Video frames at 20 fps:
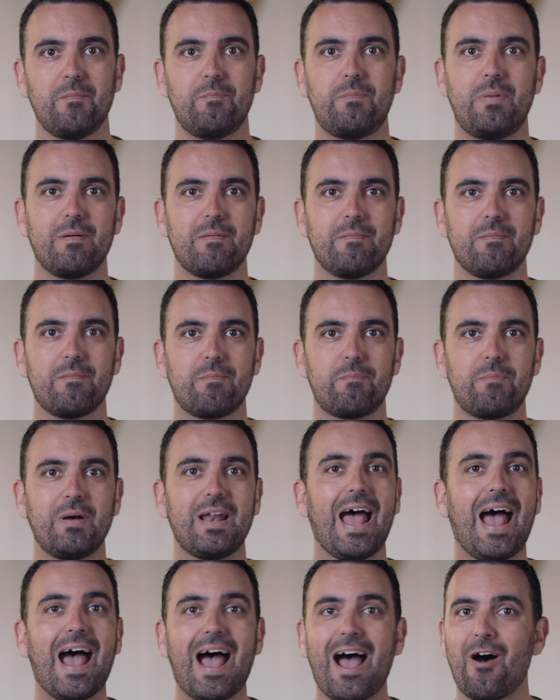But
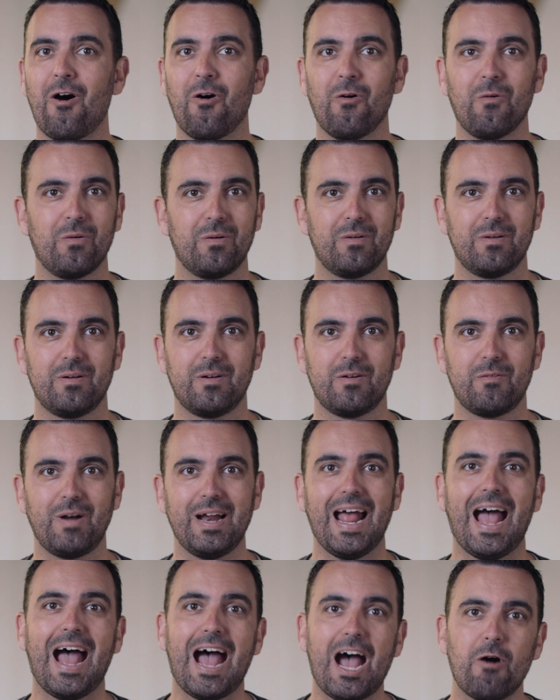how?
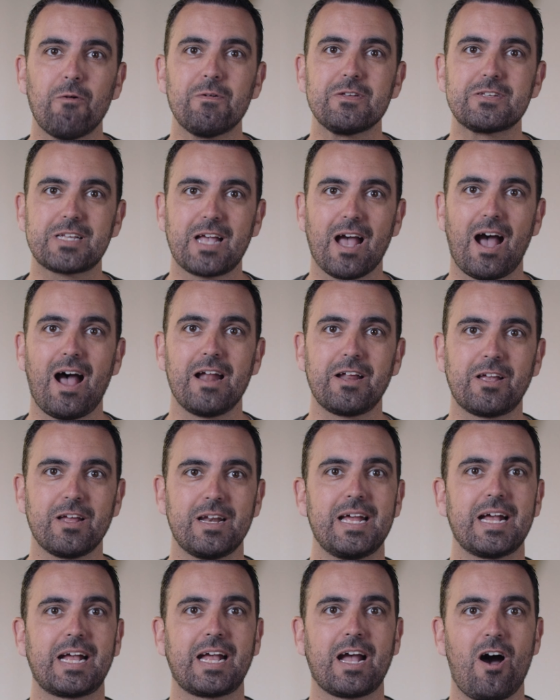Right? How is God going
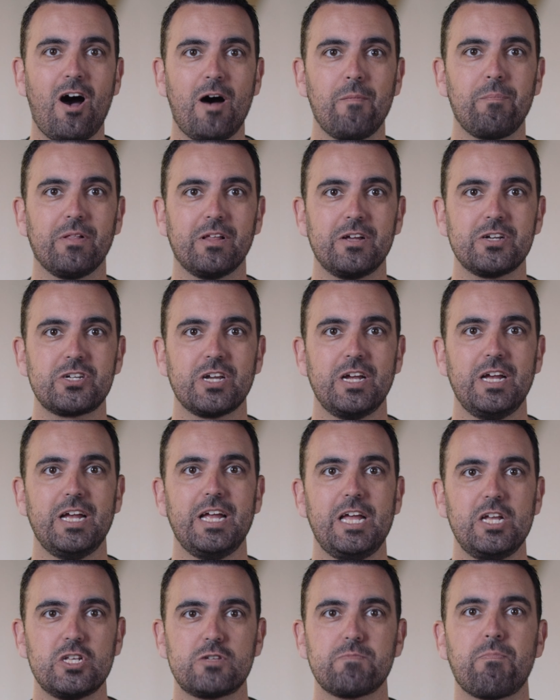to accomplish
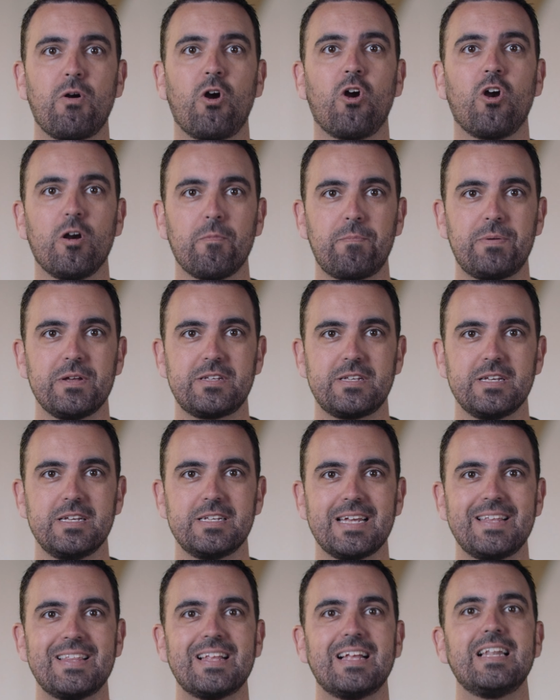his
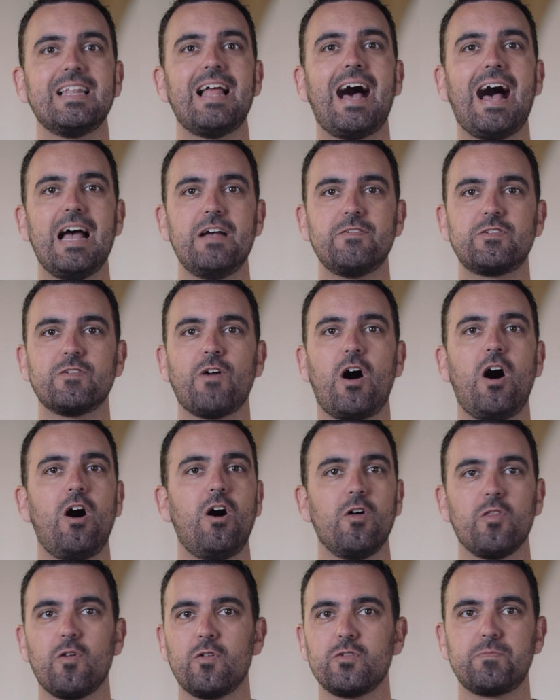purposes in the lives of
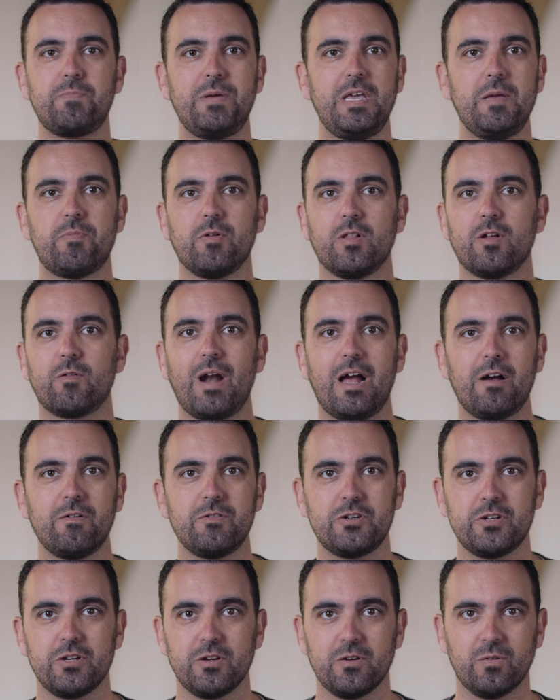all those people
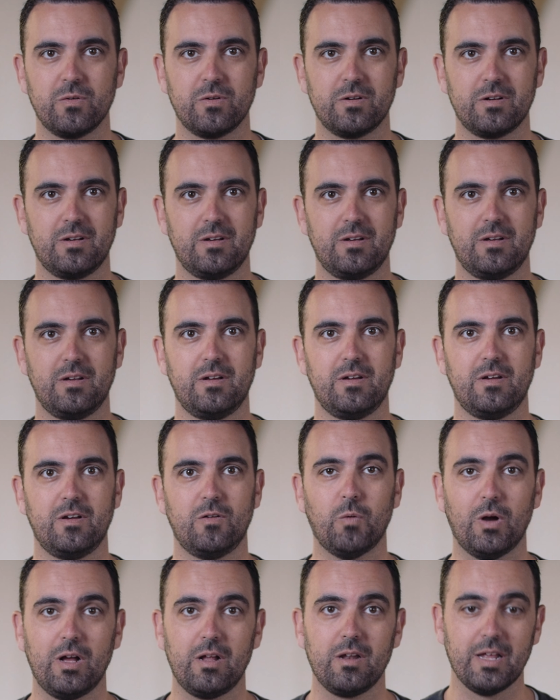around you?
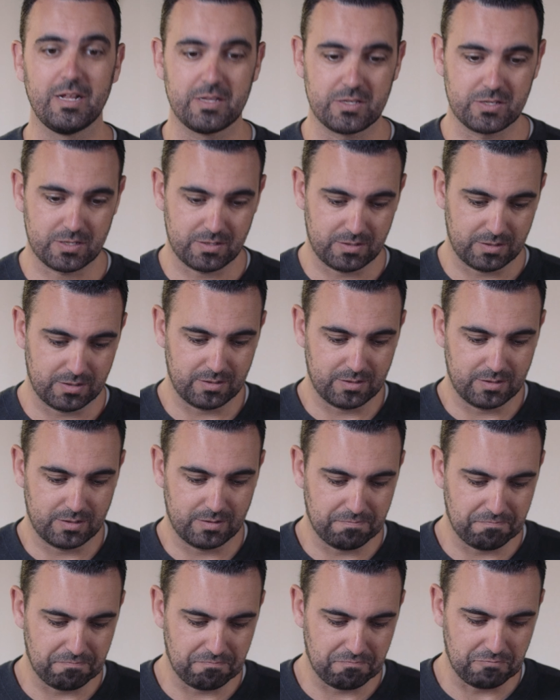Well, let's
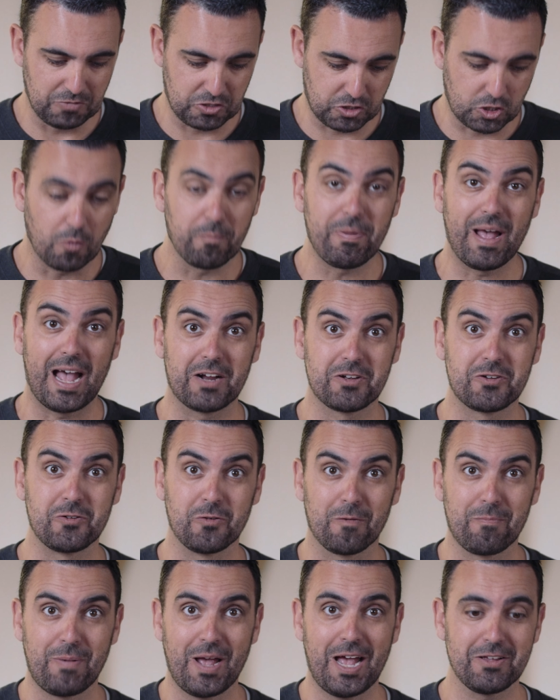go back to
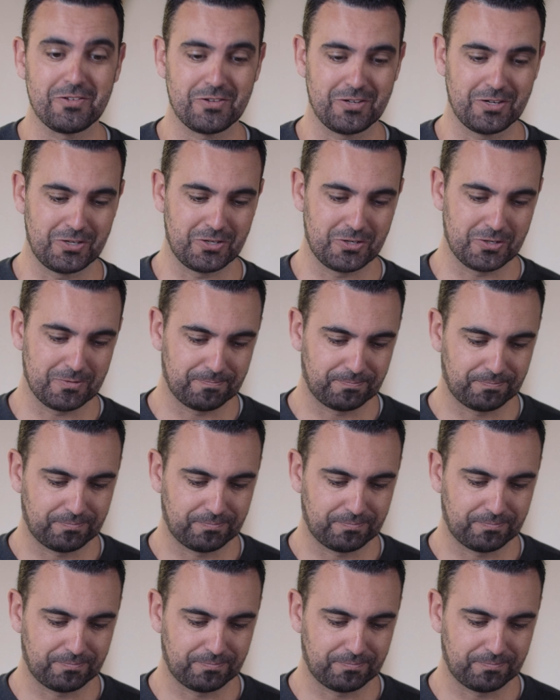our passage.